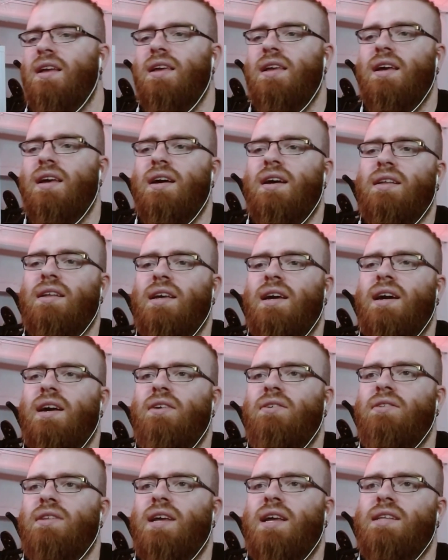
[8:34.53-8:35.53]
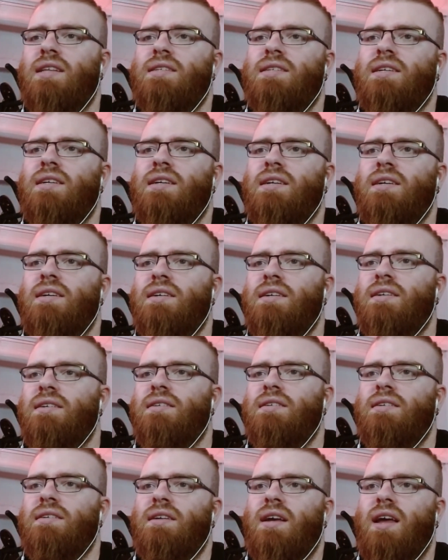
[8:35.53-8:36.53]
yeah, they are on that, uh,
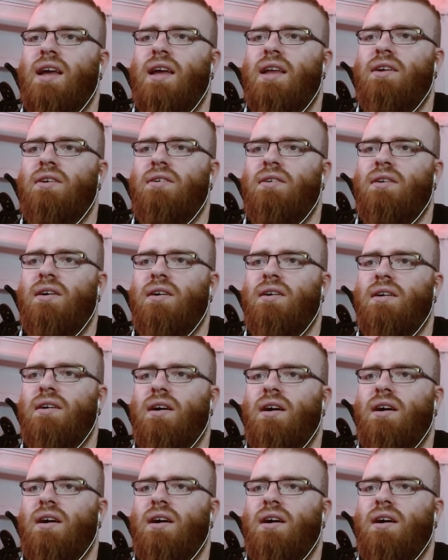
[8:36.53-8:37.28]
you know,